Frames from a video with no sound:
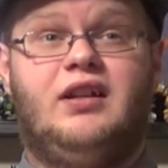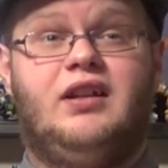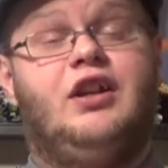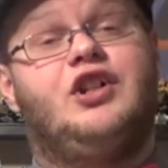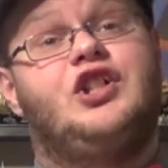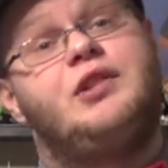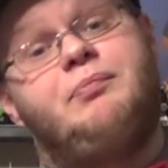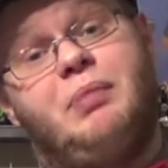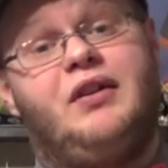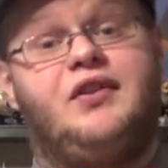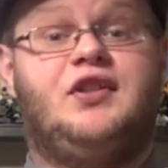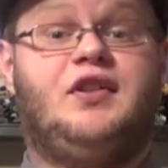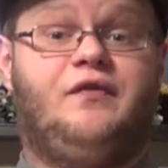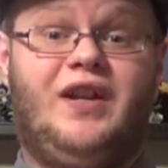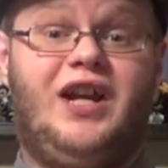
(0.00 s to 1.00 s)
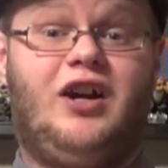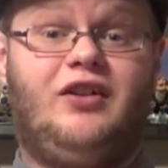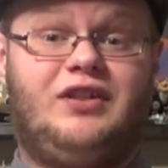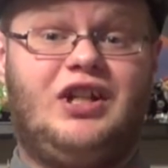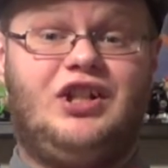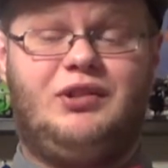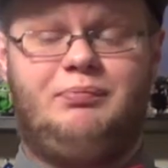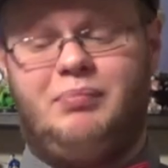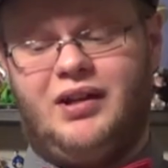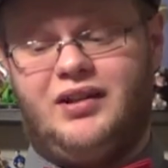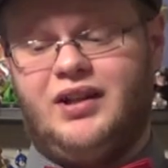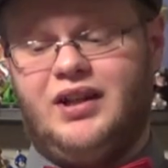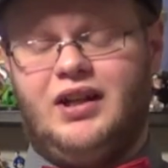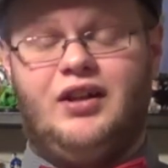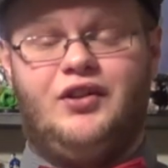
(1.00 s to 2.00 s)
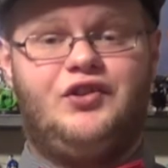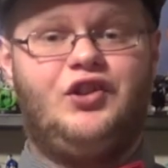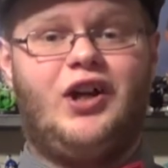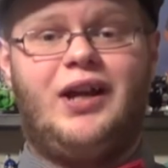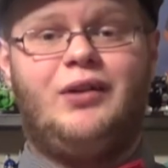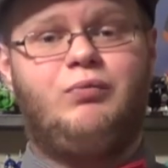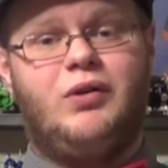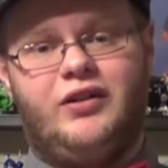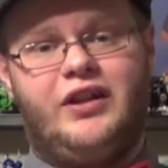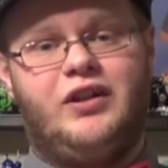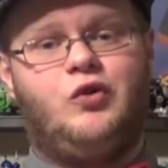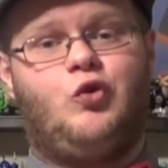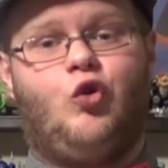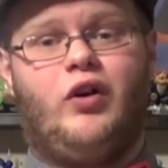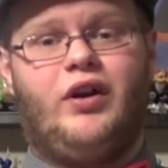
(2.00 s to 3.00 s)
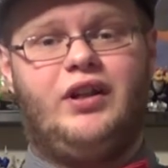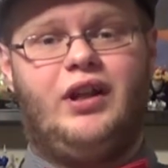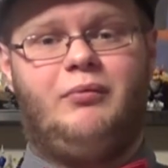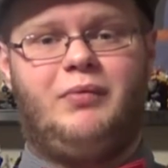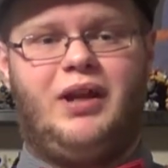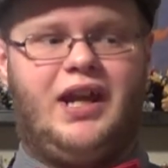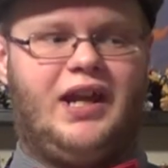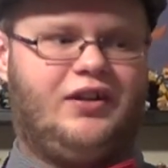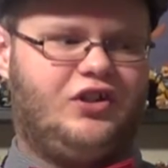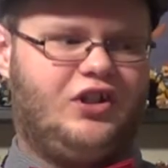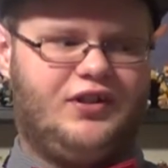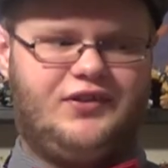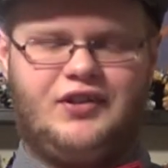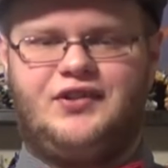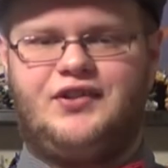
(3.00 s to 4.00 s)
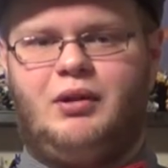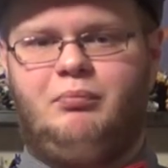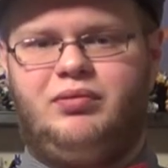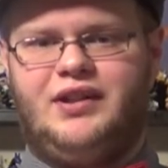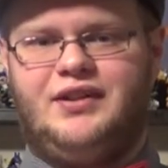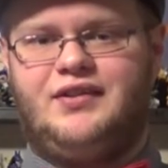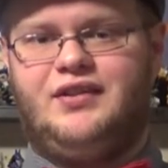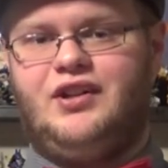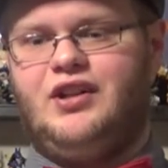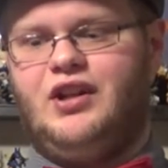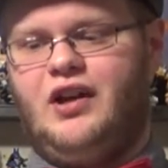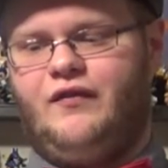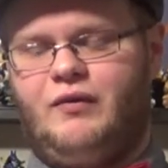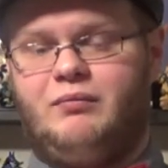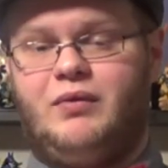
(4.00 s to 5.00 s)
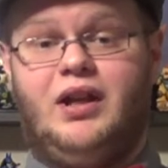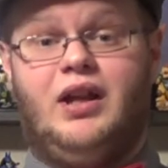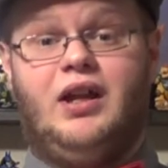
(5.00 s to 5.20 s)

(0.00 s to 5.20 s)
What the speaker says: expensive nowadays, but still I really enjoyed them and just the simplicity of them.